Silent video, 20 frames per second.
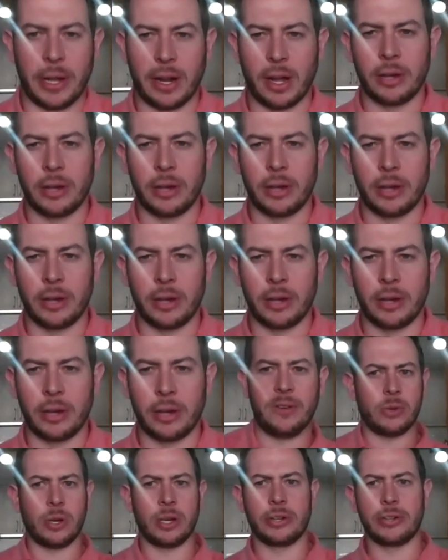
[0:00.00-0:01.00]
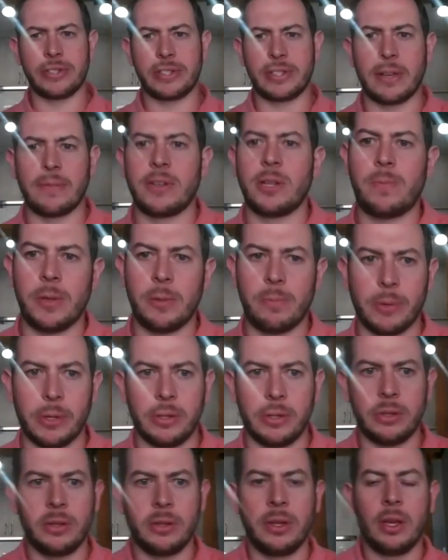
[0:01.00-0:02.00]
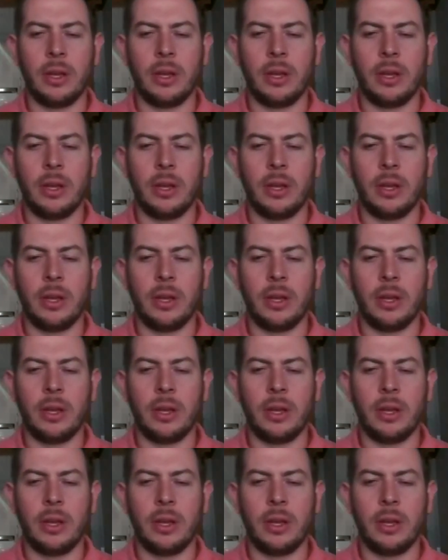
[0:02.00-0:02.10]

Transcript: about 150 to 170 people